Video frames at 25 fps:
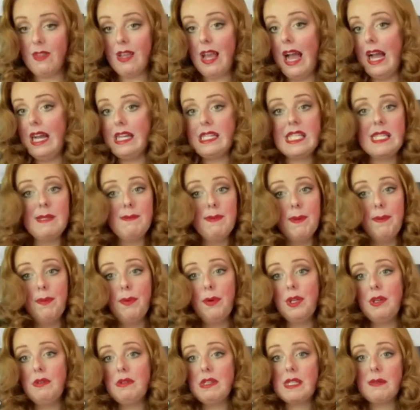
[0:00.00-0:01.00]
I see people
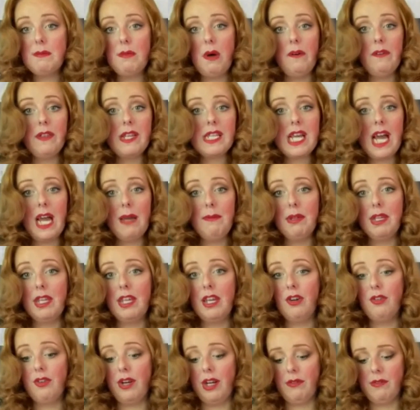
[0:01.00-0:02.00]
use them all the time and get
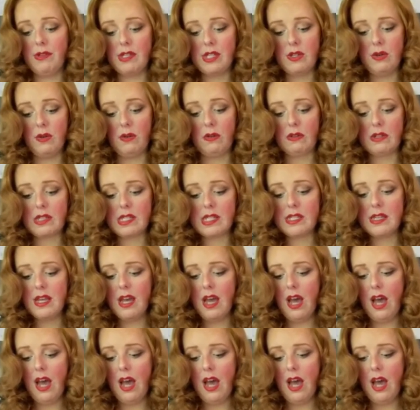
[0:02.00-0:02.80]
great results.